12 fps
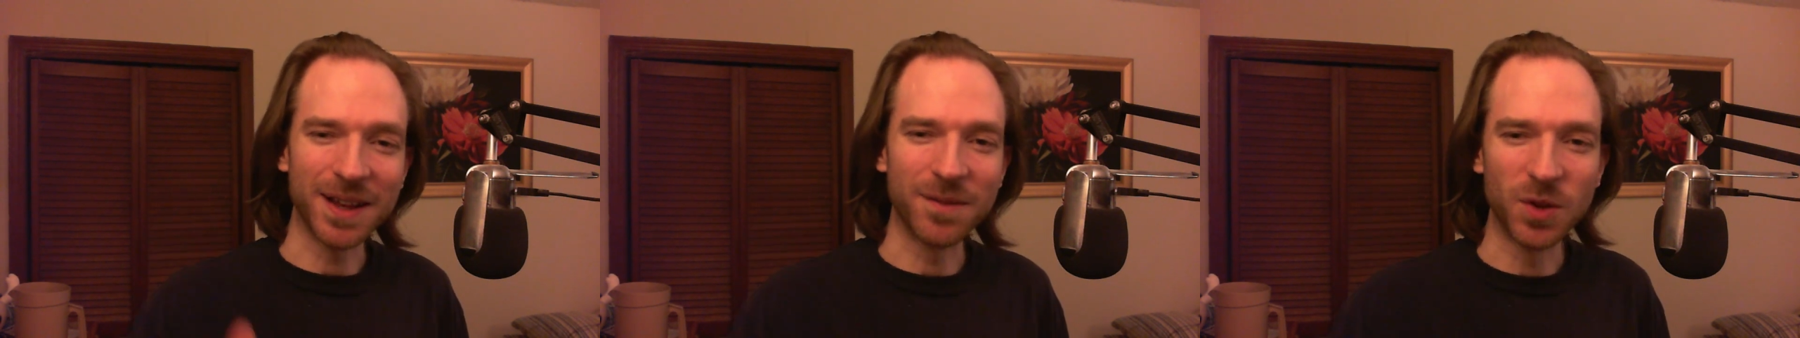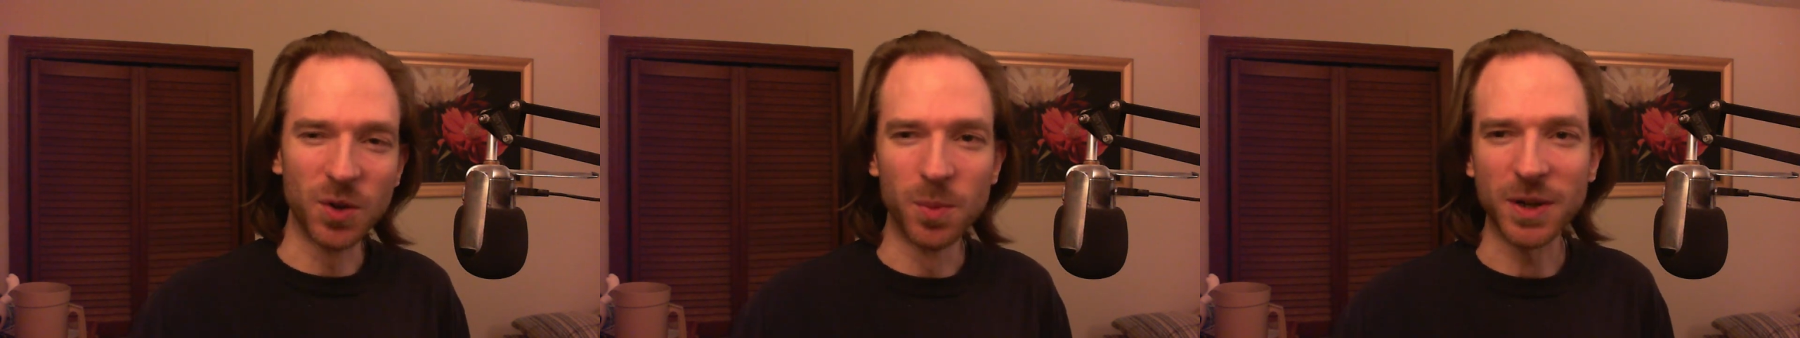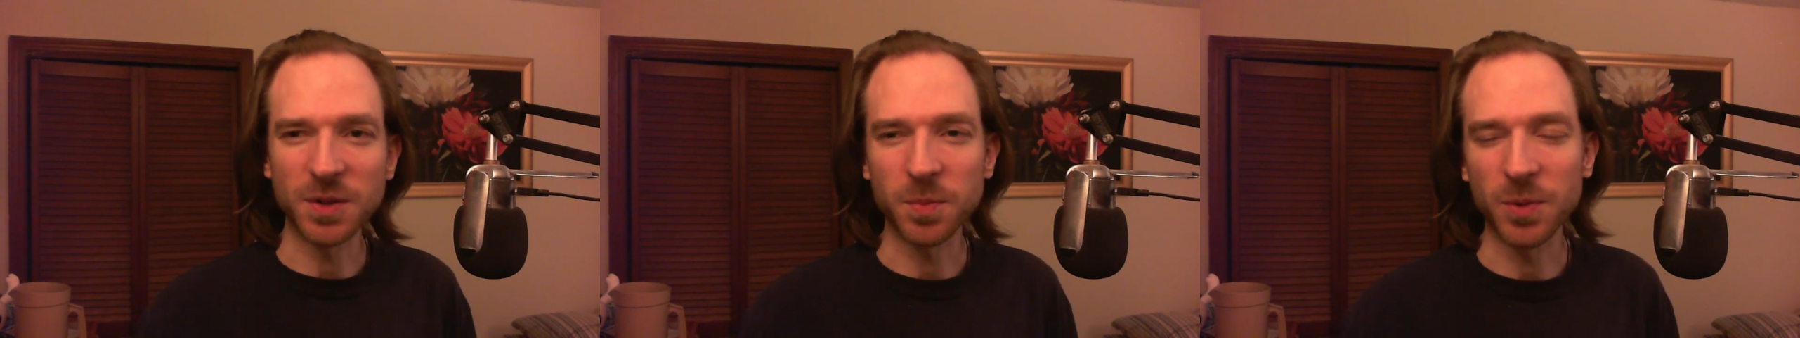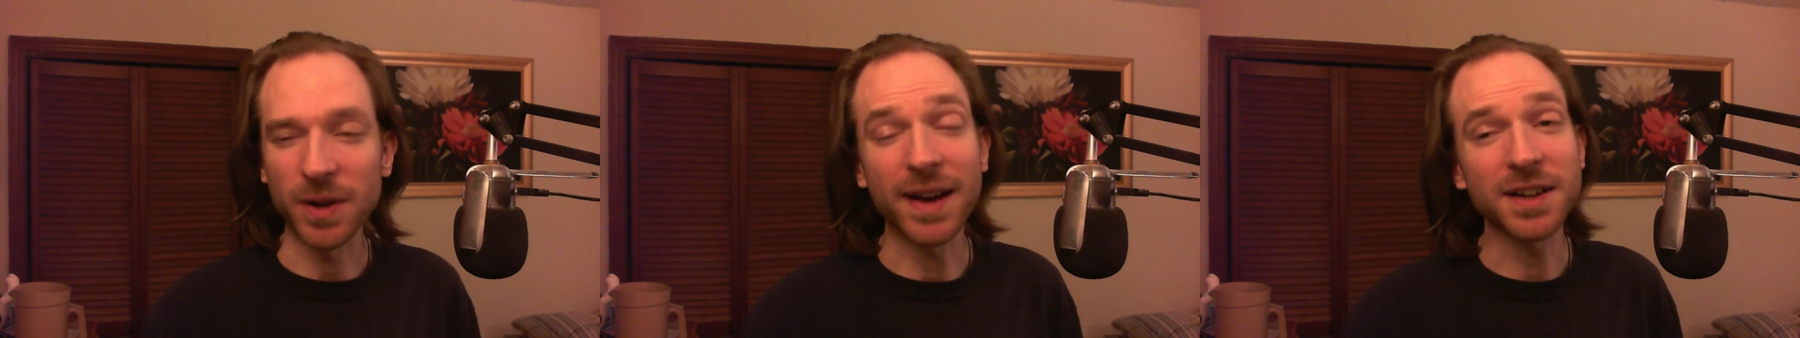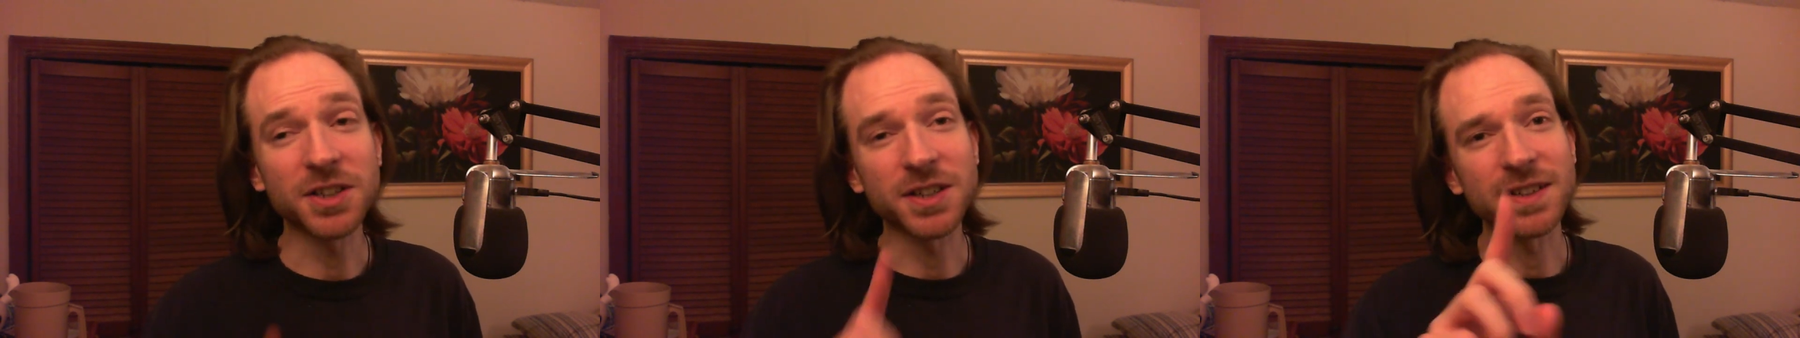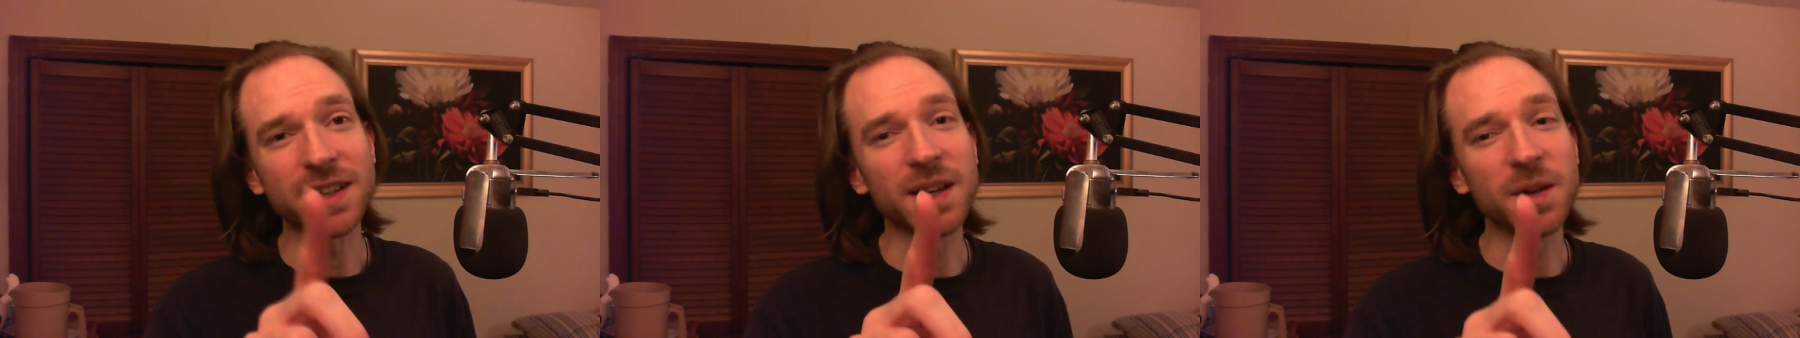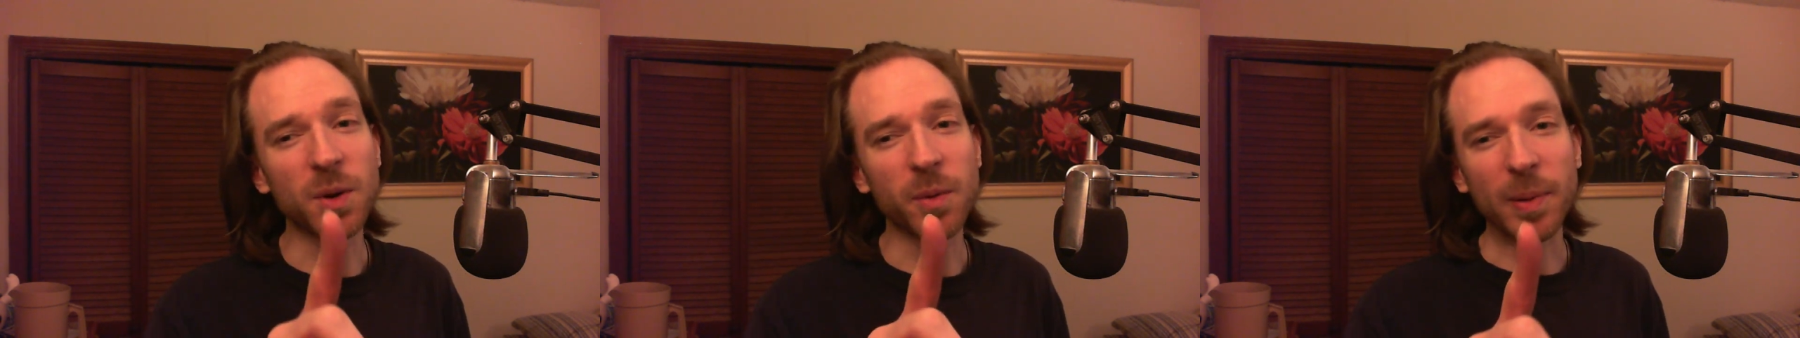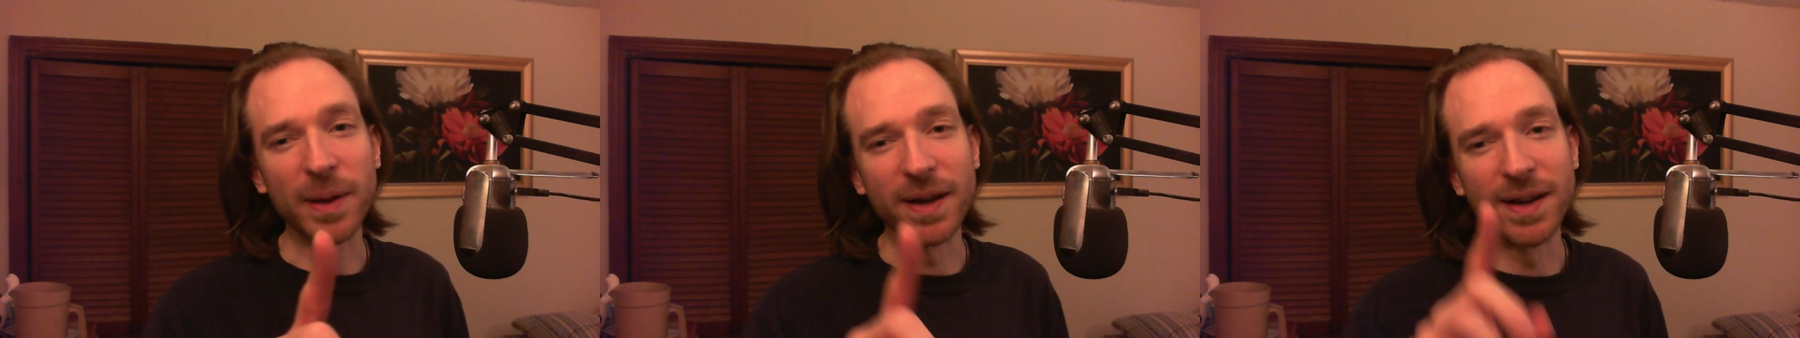give too much Actually, I'll tell you what we
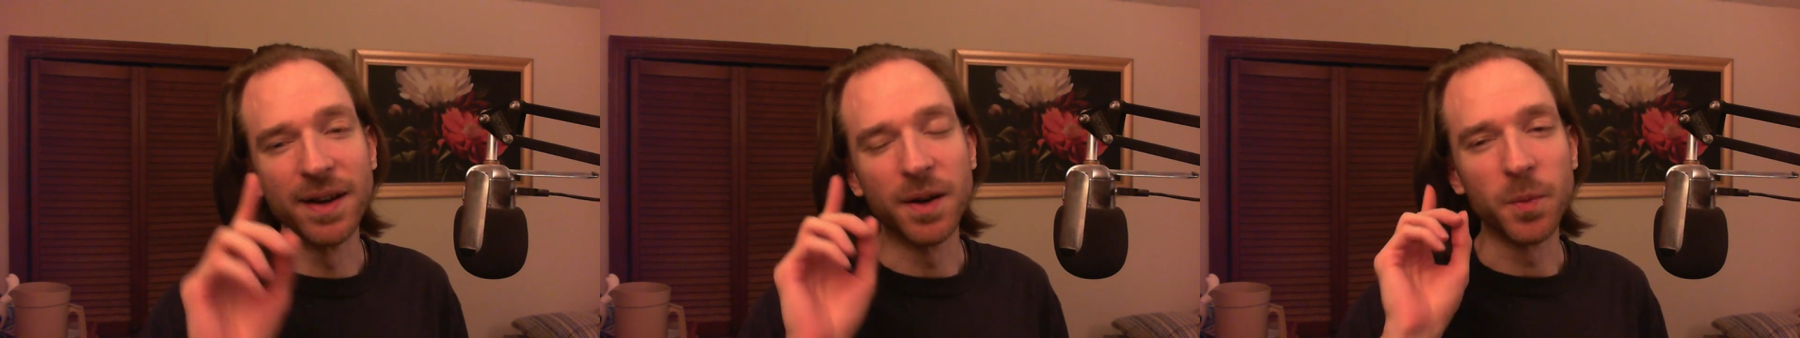played.